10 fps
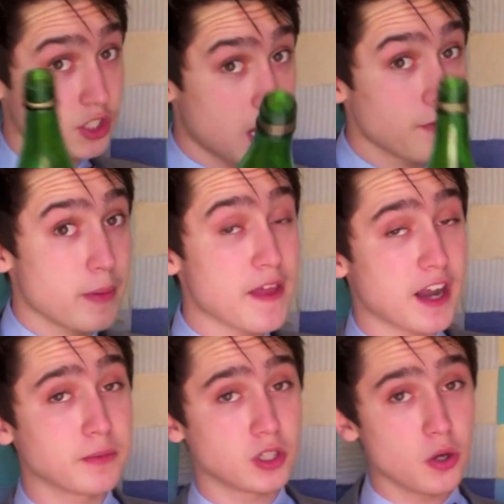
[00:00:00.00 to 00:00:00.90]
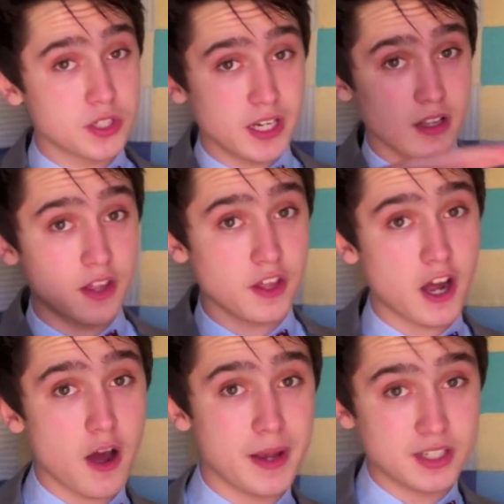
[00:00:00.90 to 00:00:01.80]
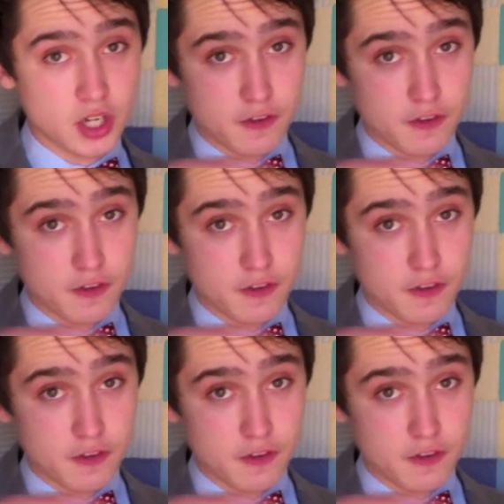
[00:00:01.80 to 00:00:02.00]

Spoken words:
But keep in mind that I'm closing the comment